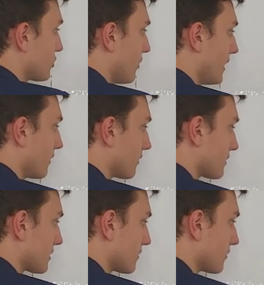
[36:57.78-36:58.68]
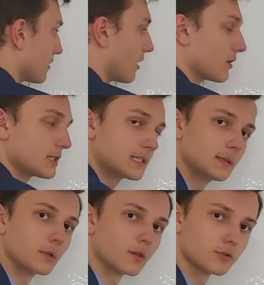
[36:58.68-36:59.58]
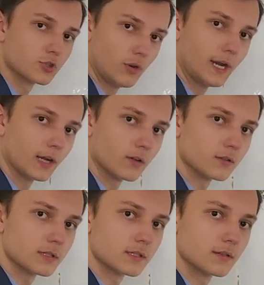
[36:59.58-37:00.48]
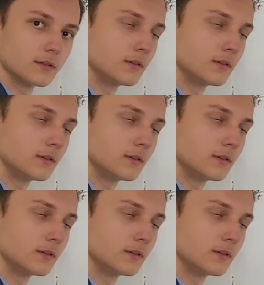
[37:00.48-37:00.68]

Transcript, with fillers: two triangles are similar triangles,